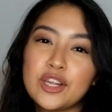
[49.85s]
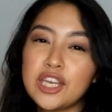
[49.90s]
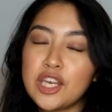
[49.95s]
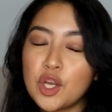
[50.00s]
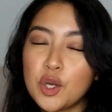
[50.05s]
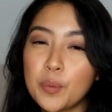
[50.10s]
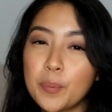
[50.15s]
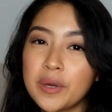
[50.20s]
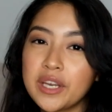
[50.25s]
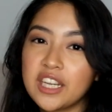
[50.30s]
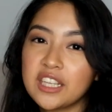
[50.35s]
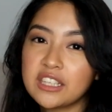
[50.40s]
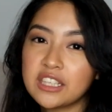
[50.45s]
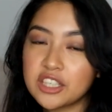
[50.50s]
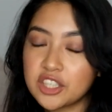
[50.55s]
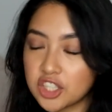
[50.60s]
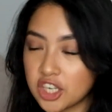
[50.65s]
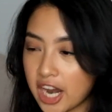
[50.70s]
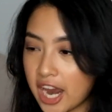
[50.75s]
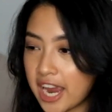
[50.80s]
hindi ko pa
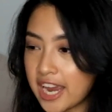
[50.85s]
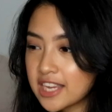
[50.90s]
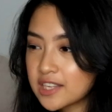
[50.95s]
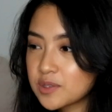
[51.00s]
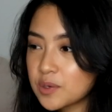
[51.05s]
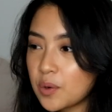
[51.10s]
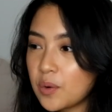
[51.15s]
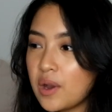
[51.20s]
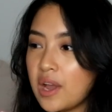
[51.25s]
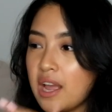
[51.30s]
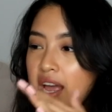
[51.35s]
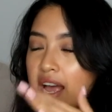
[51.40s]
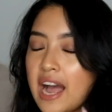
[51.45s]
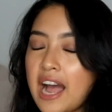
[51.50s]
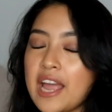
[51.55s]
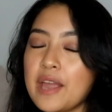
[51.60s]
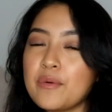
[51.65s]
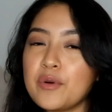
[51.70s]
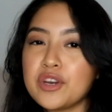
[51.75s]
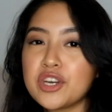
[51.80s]
natatry, so
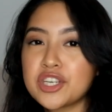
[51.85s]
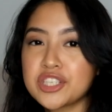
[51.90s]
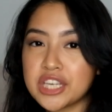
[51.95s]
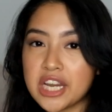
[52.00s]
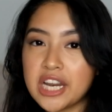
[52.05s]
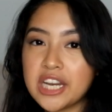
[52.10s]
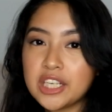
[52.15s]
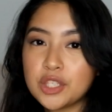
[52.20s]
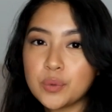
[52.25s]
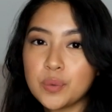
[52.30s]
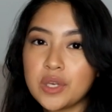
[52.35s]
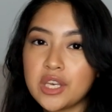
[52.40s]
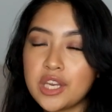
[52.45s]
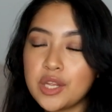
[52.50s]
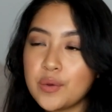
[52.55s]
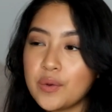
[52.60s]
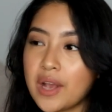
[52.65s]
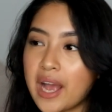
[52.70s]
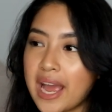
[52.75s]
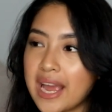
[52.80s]
I wanna share it with
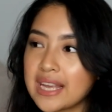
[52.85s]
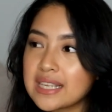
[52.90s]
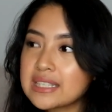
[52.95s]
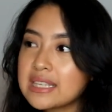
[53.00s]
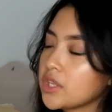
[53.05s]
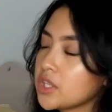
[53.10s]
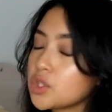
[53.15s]
you guys.